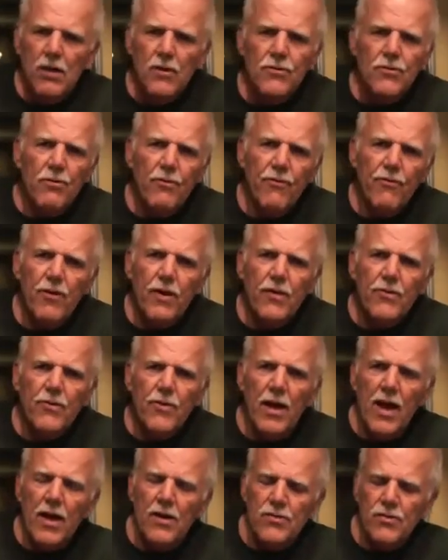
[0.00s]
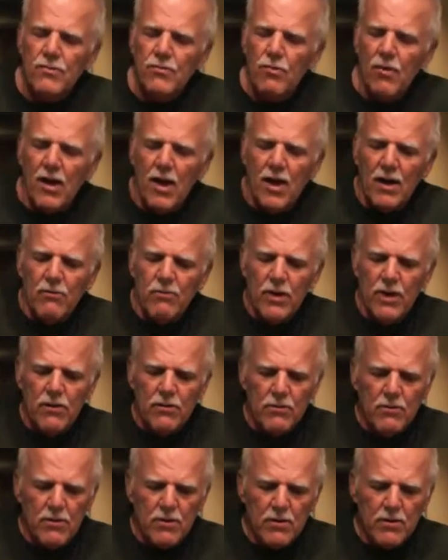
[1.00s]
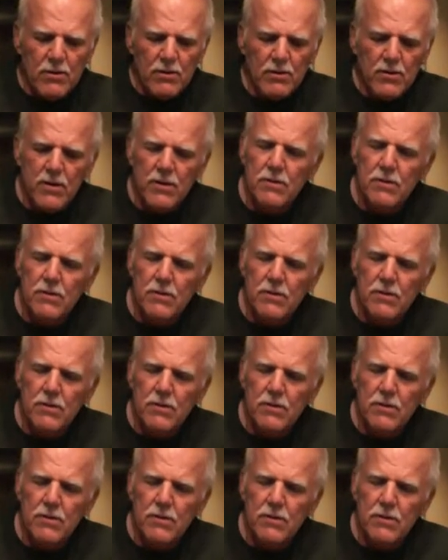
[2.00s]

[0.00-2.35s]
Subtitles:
some friends asked why we were